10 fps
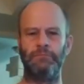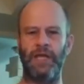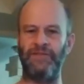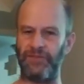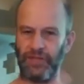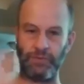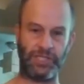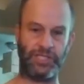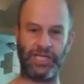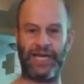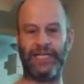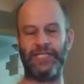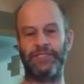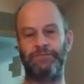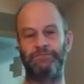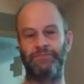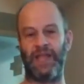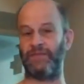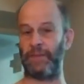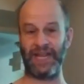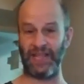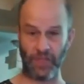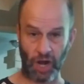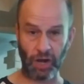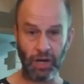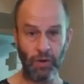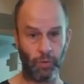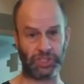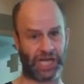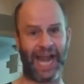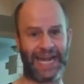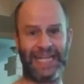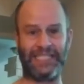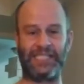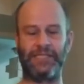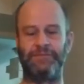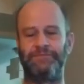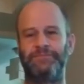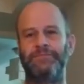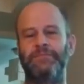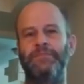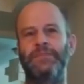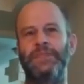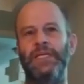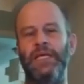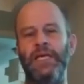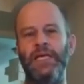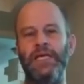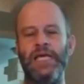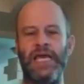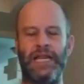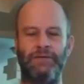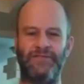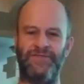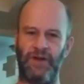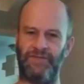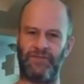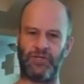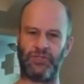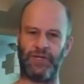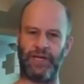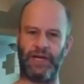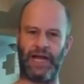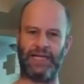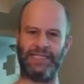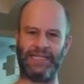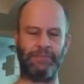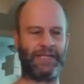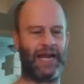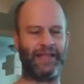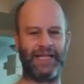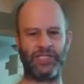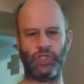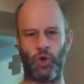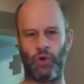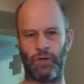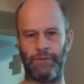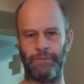Everything was in Chinese. Everybody in there was Chinese. And I was very frustrated. I stepped out of that store.